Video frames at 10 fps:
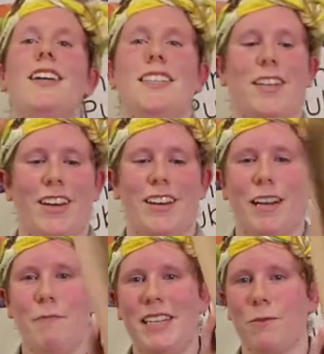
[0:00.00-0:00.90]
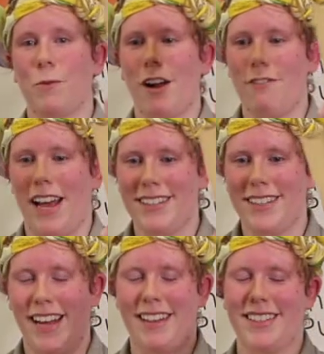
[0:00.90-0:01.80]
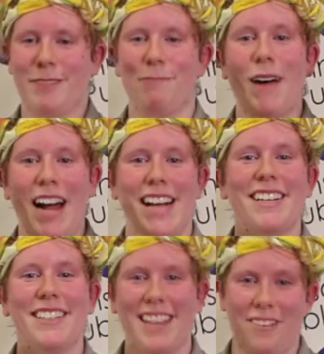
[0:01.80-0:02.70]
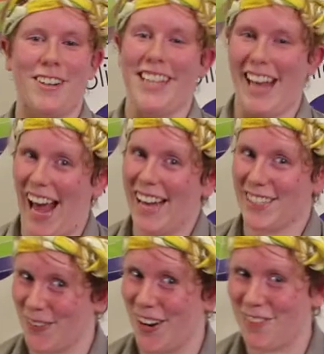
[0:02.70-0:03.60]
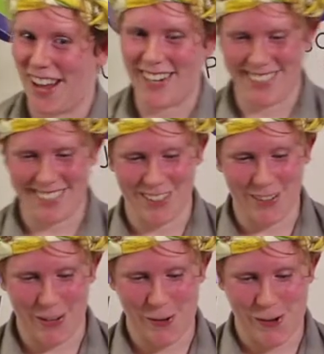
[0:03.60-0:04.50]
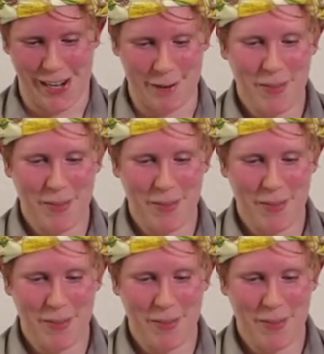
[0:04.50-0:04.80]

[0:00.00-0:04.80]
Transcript: so there can be some rough edges. Mine definitely has rough edges, don't you worry.